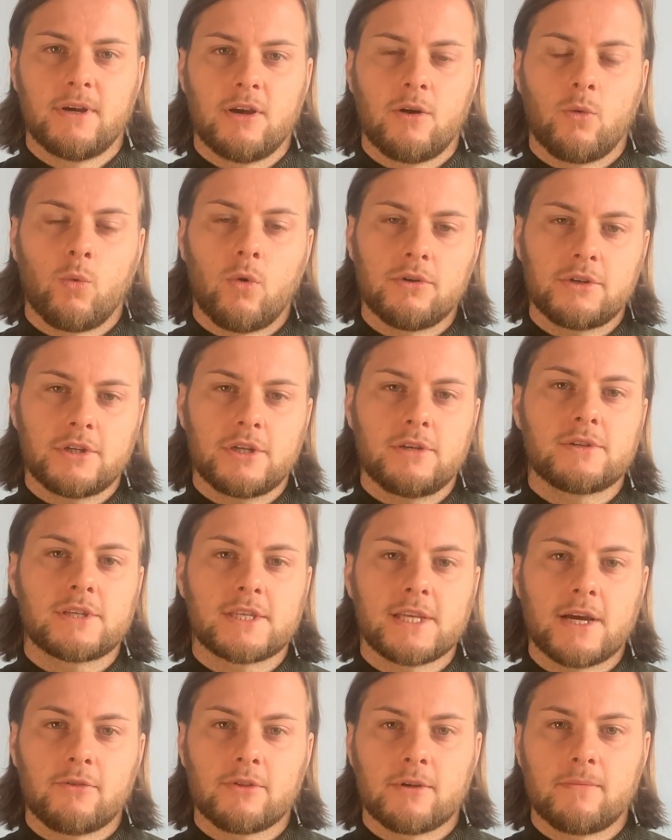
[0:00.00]
What do you
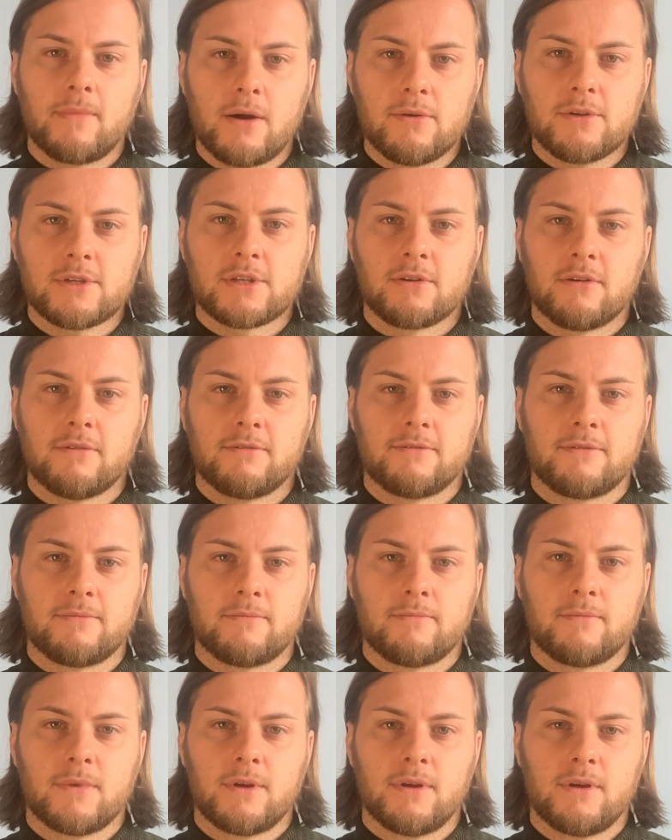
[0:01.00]
sell the most of?
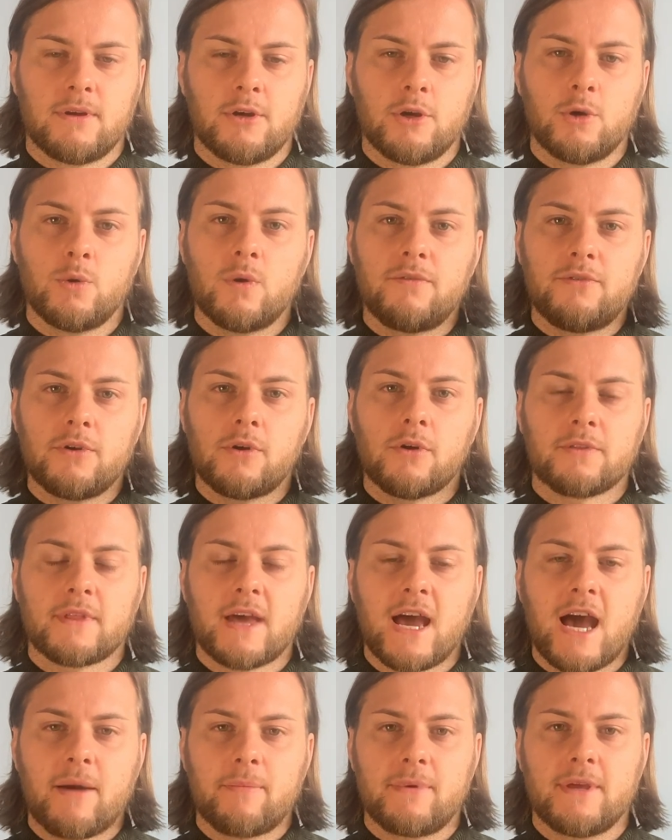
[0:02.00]
Who have you got the
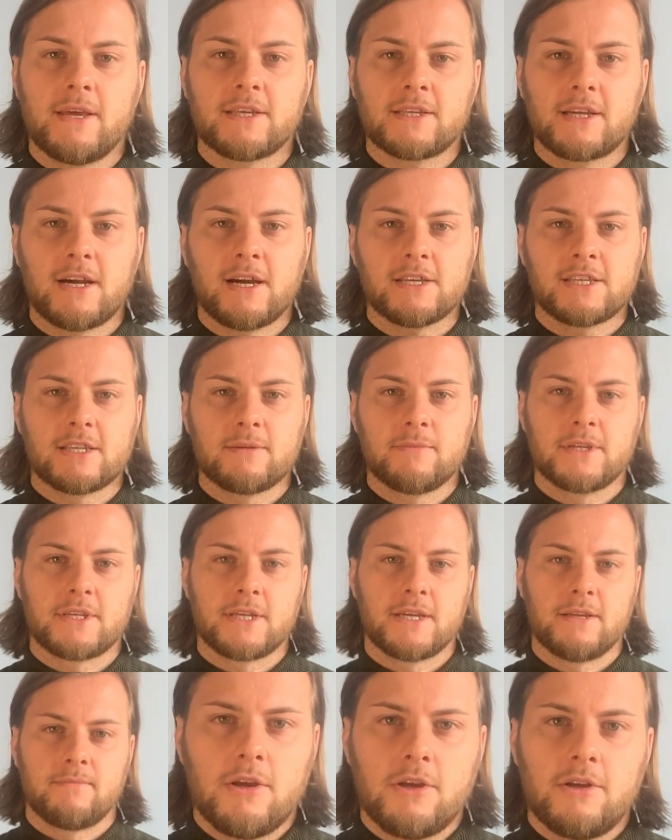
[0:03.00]
happiest customers
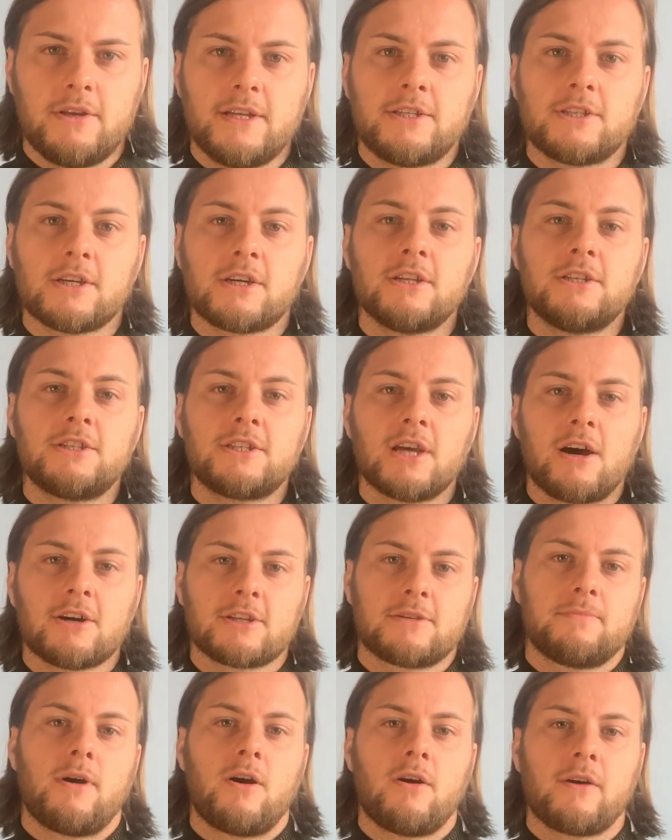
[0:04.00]
in? You need to
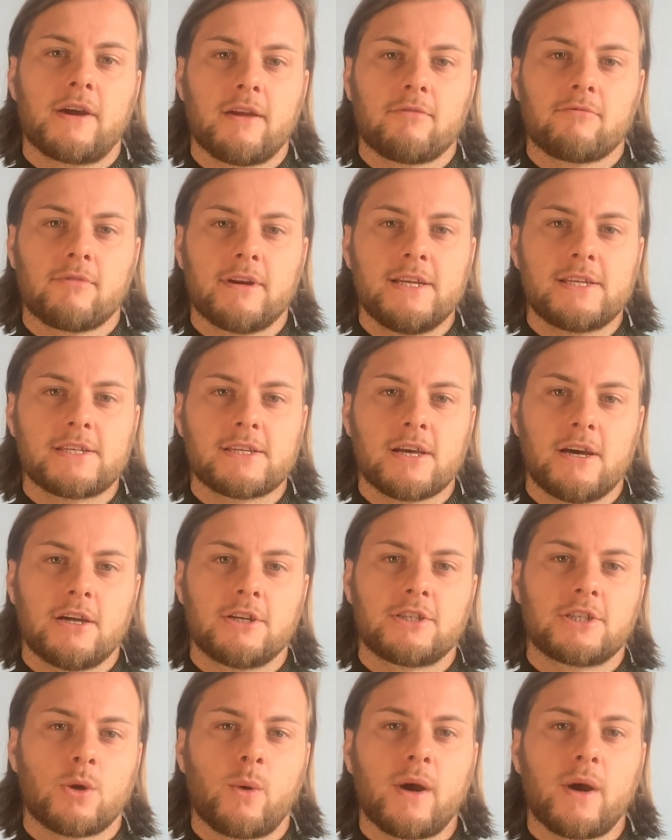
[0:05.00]
conduct market research to